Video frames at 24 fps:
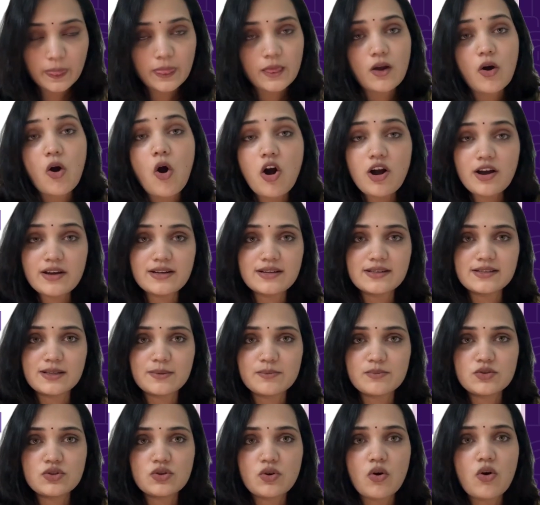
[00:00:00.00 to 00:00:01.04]

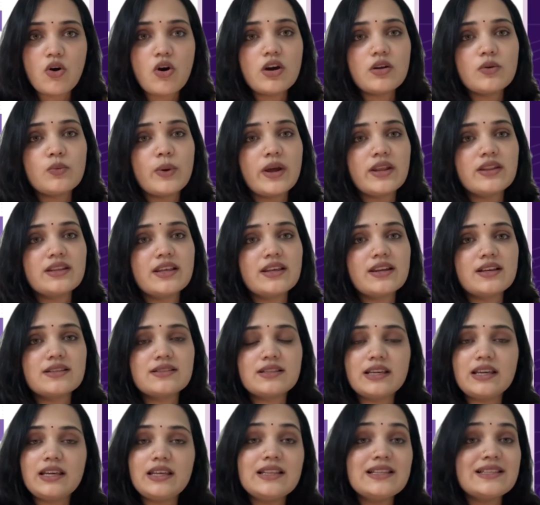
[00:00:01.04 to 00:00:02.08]
organisms, or when there are
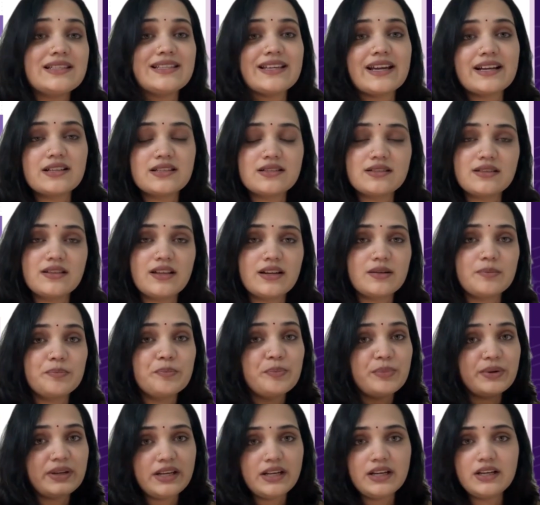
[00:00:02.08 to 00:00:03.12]
insects
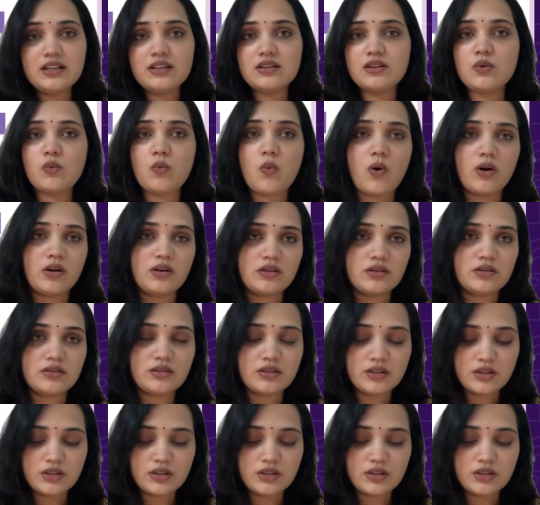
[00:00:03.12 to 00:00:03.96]
that breed in the water.